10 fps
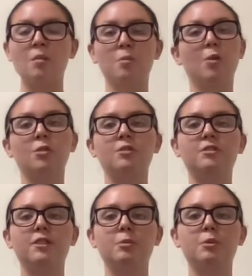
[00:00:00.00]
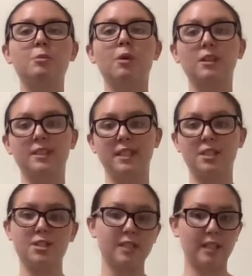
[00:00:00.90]
more refillable water
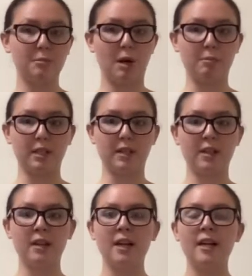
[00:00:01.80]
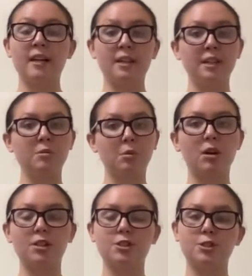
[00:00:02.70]
stations in public. Clean
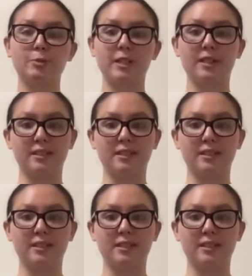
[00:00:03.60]
water should be